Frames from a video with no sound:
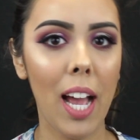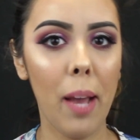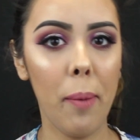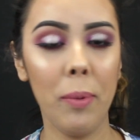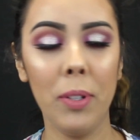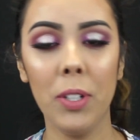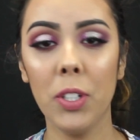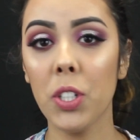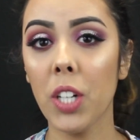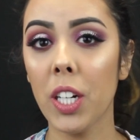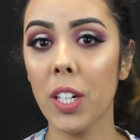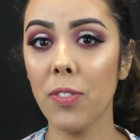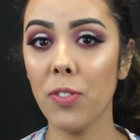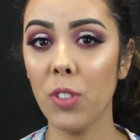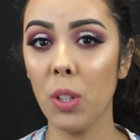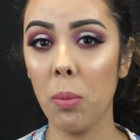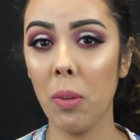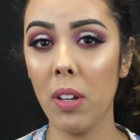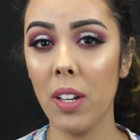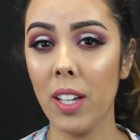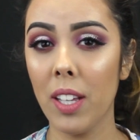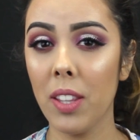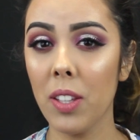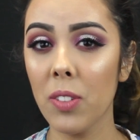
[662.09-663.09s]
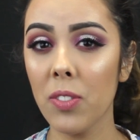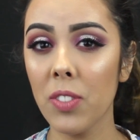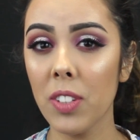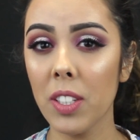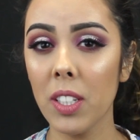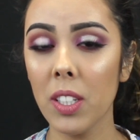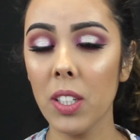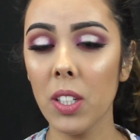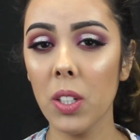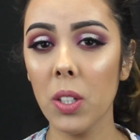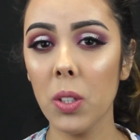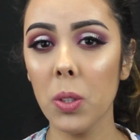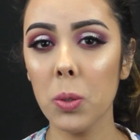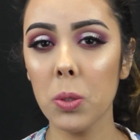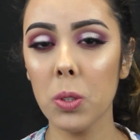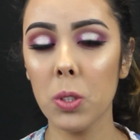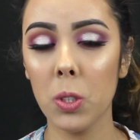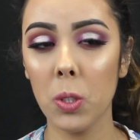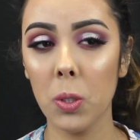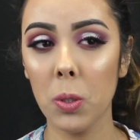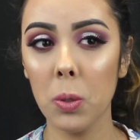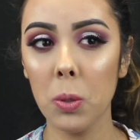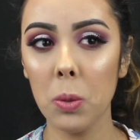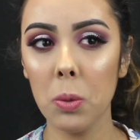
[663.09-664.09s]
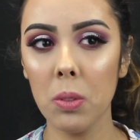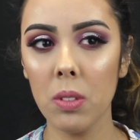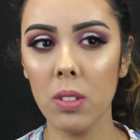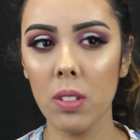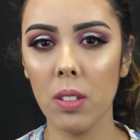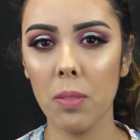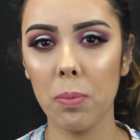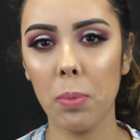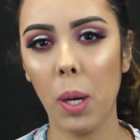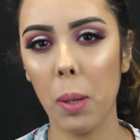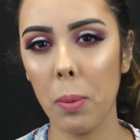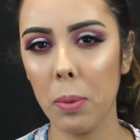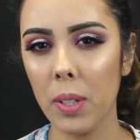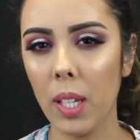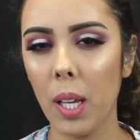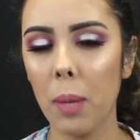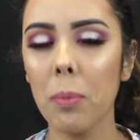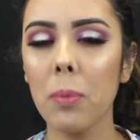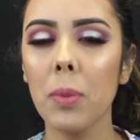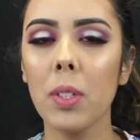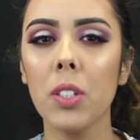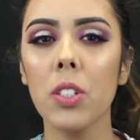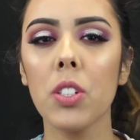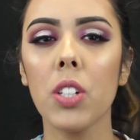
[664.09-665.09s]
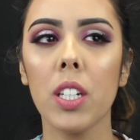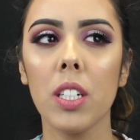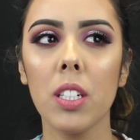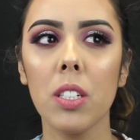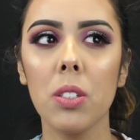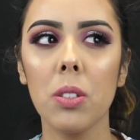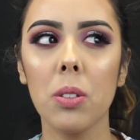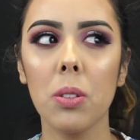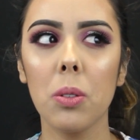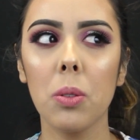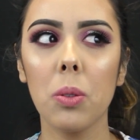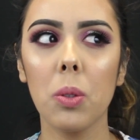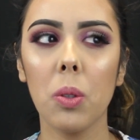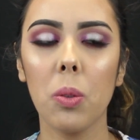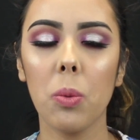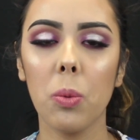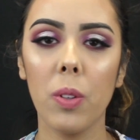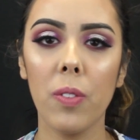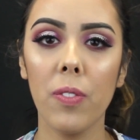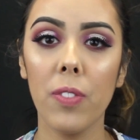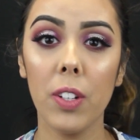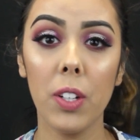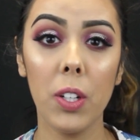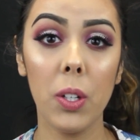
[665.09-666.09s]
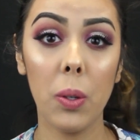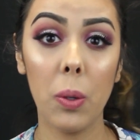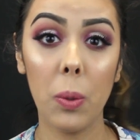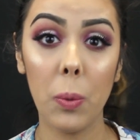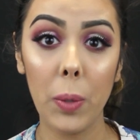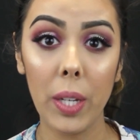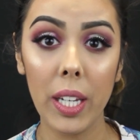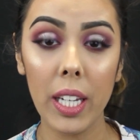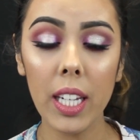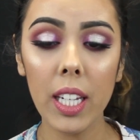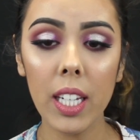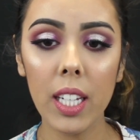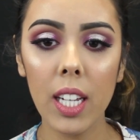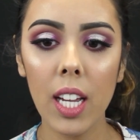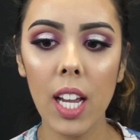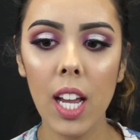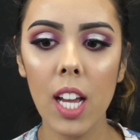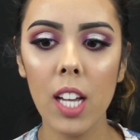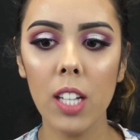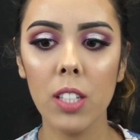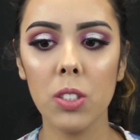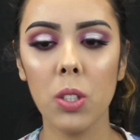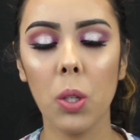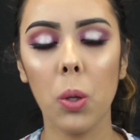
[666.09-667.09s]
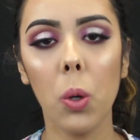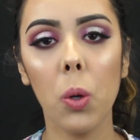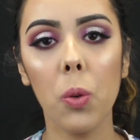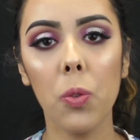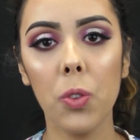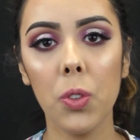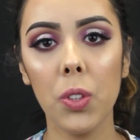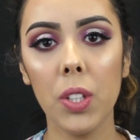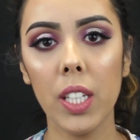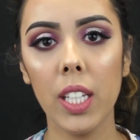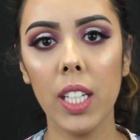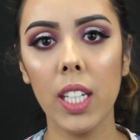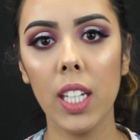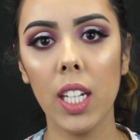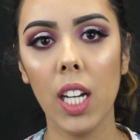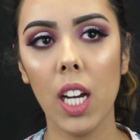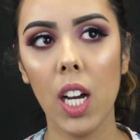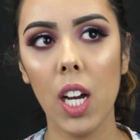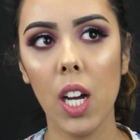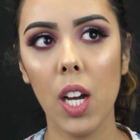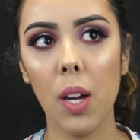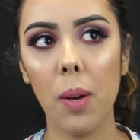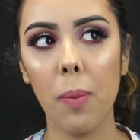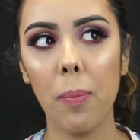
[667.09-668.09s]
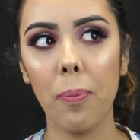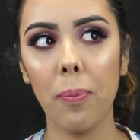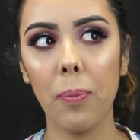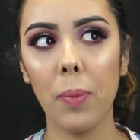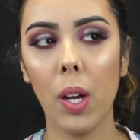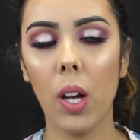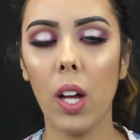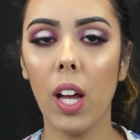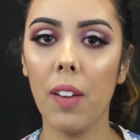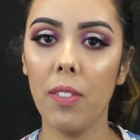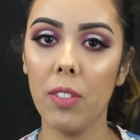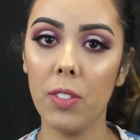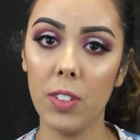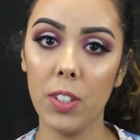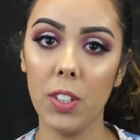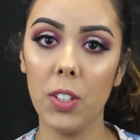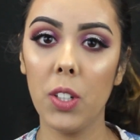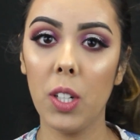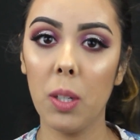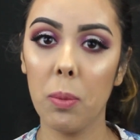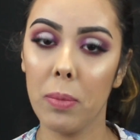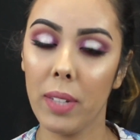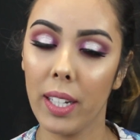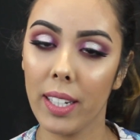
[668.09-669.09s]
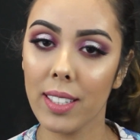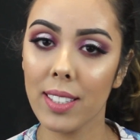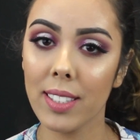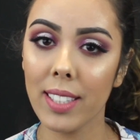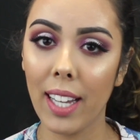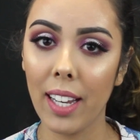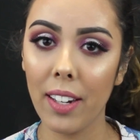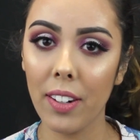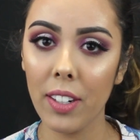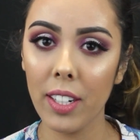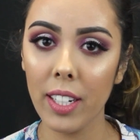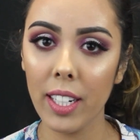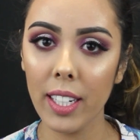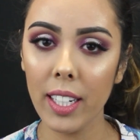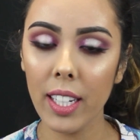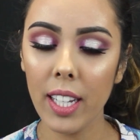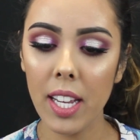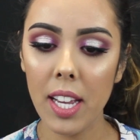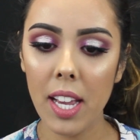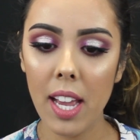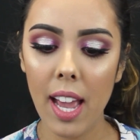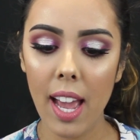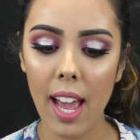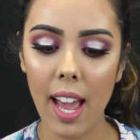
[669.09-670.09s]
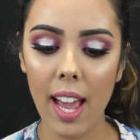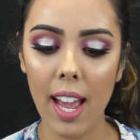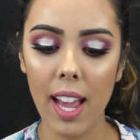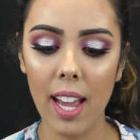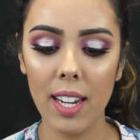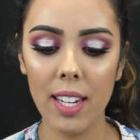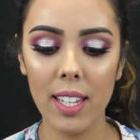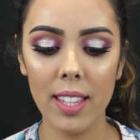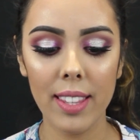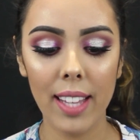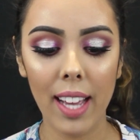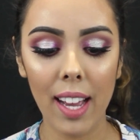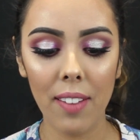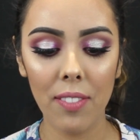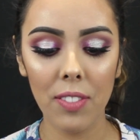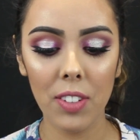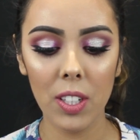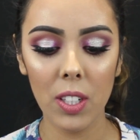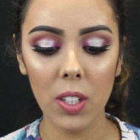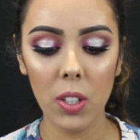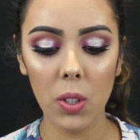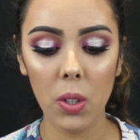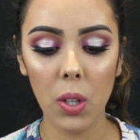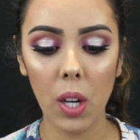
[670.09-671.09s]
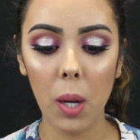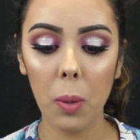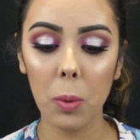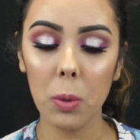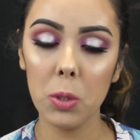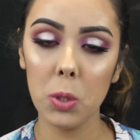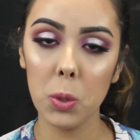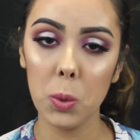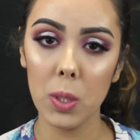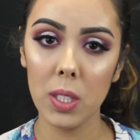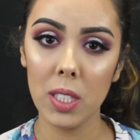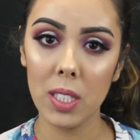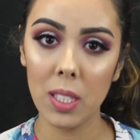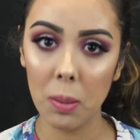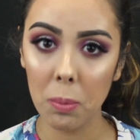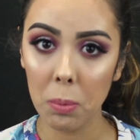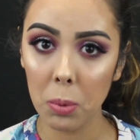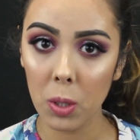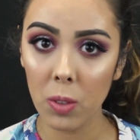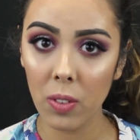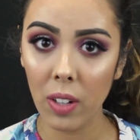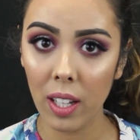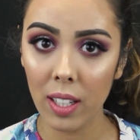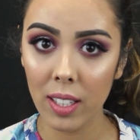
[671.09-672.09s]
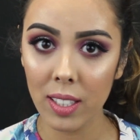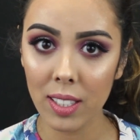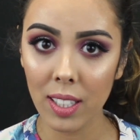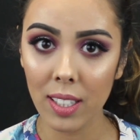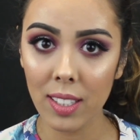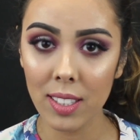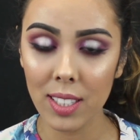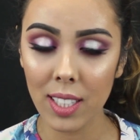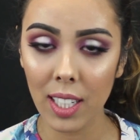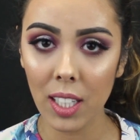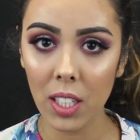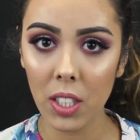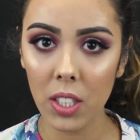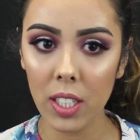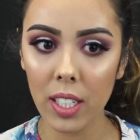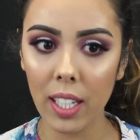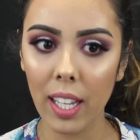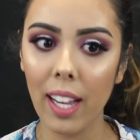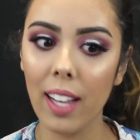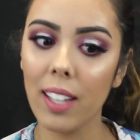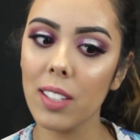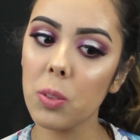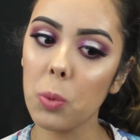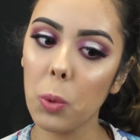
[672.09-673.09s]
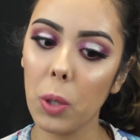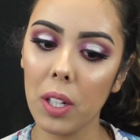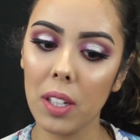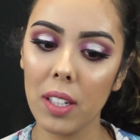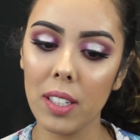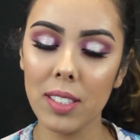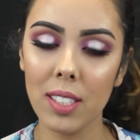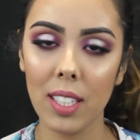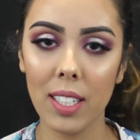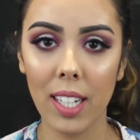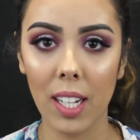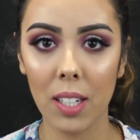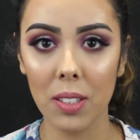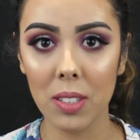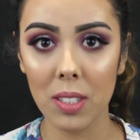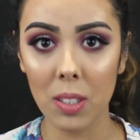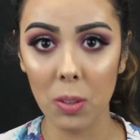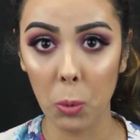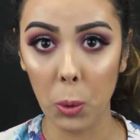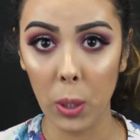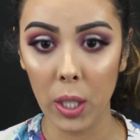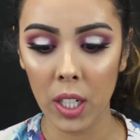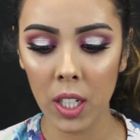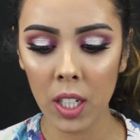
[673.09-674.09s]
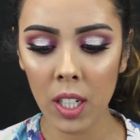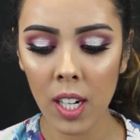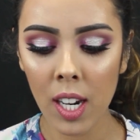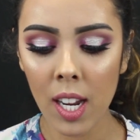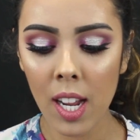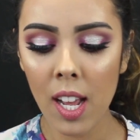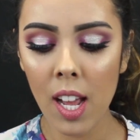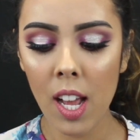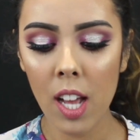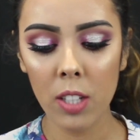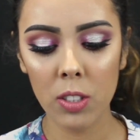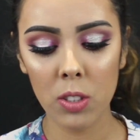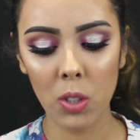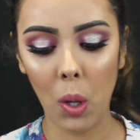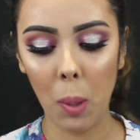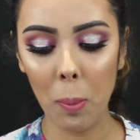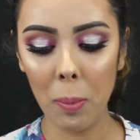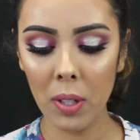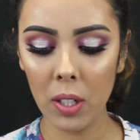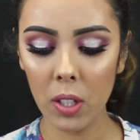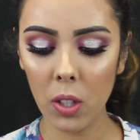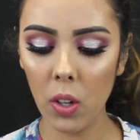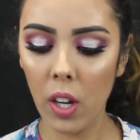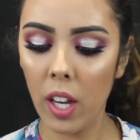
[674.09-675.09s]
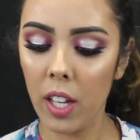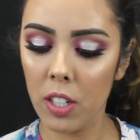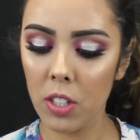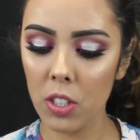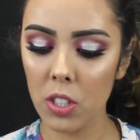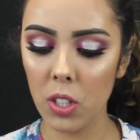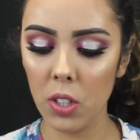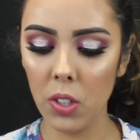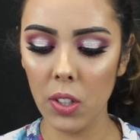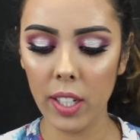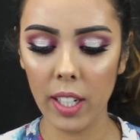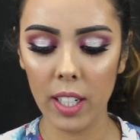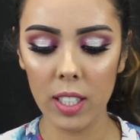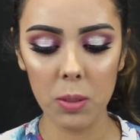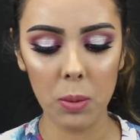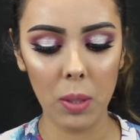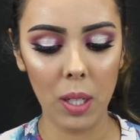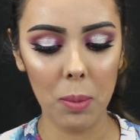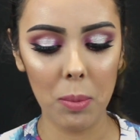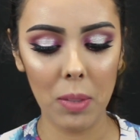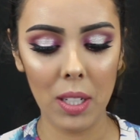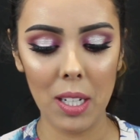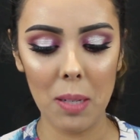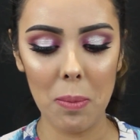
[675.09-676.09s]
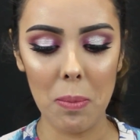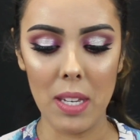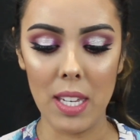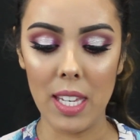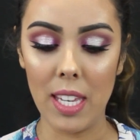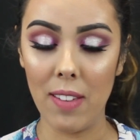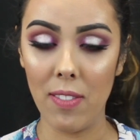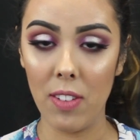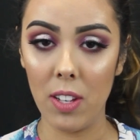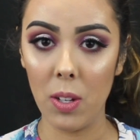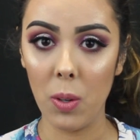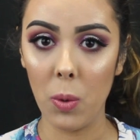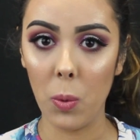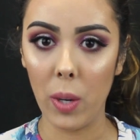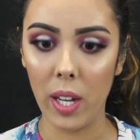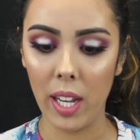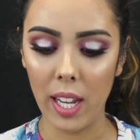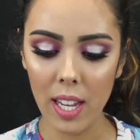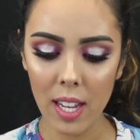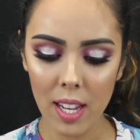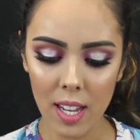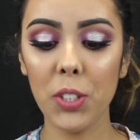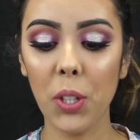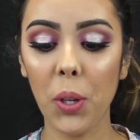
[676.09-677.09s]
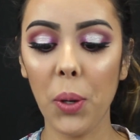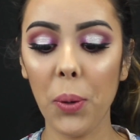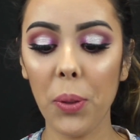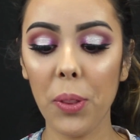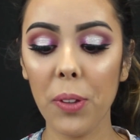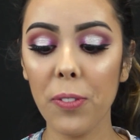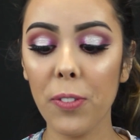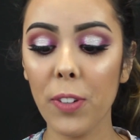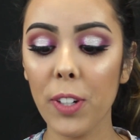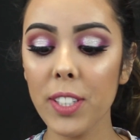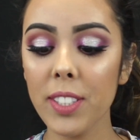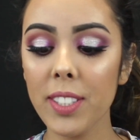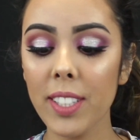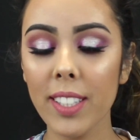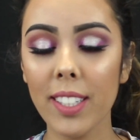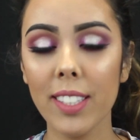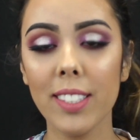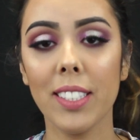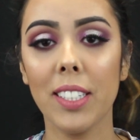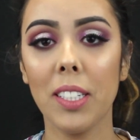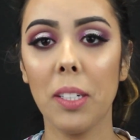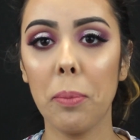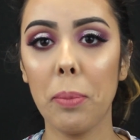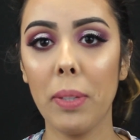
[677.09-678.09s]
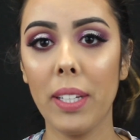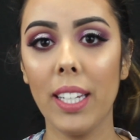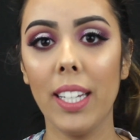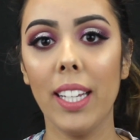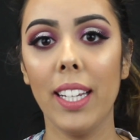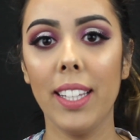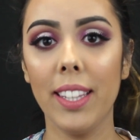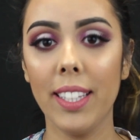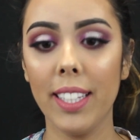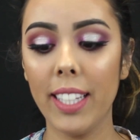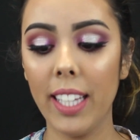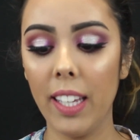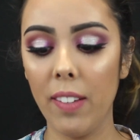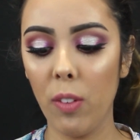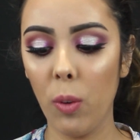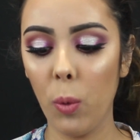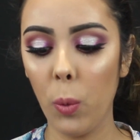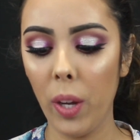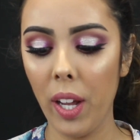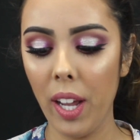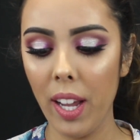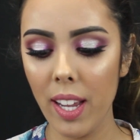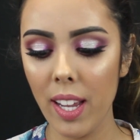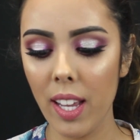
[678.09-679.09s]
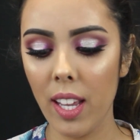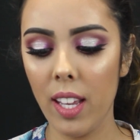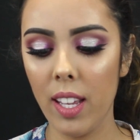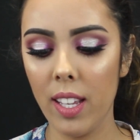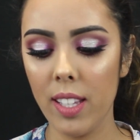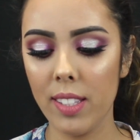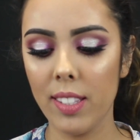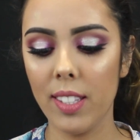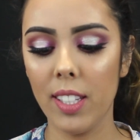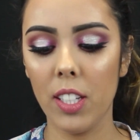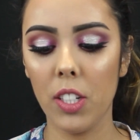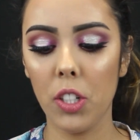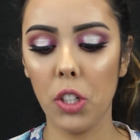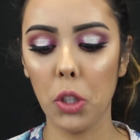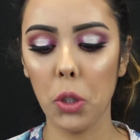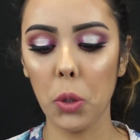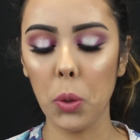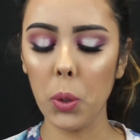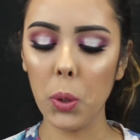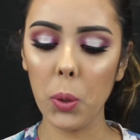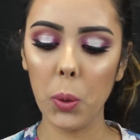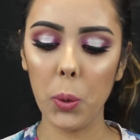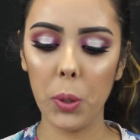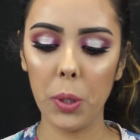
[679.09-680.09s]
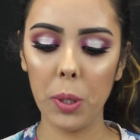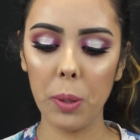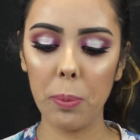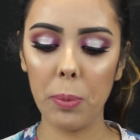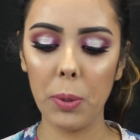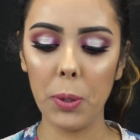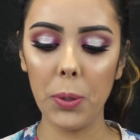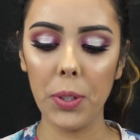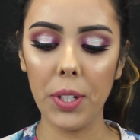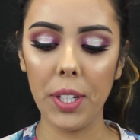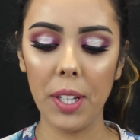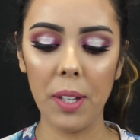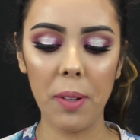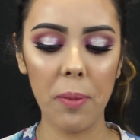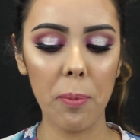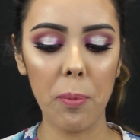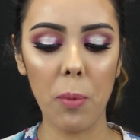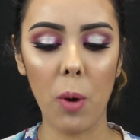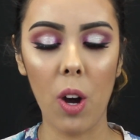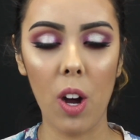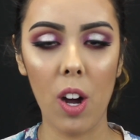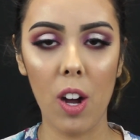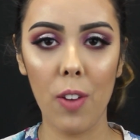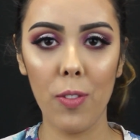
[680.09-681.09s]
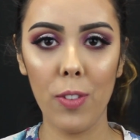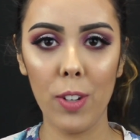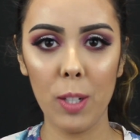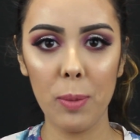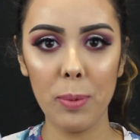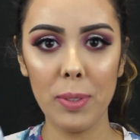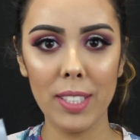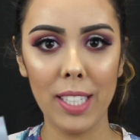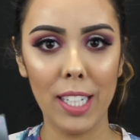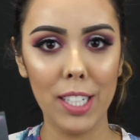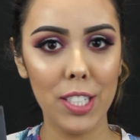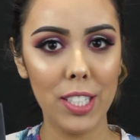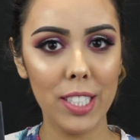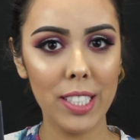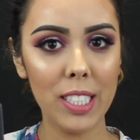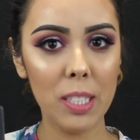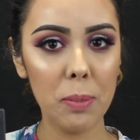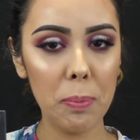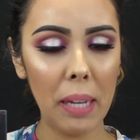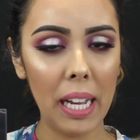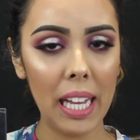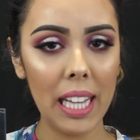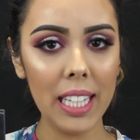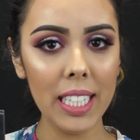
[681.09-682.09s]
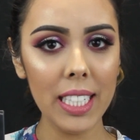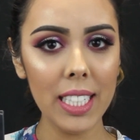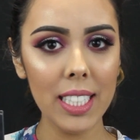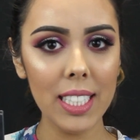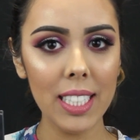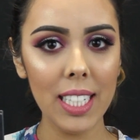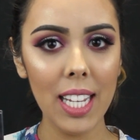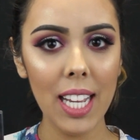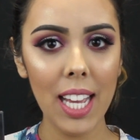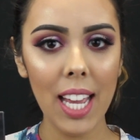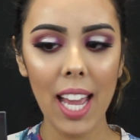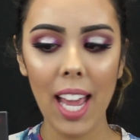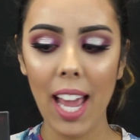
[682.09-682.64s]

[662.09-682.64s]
I'm going to try to film another video soon. I'm going to try to do one video a week. So hopefully I'll have a video up next Saturday. And in that video I will do a simpler Valentine's Day look as well as announce the winner. So I'm going to go ahead and show you guys what I'm going to be giving away. So the first thing that's going to be in the giveaway is the new Huda Beauty Mauve Obsessions palette.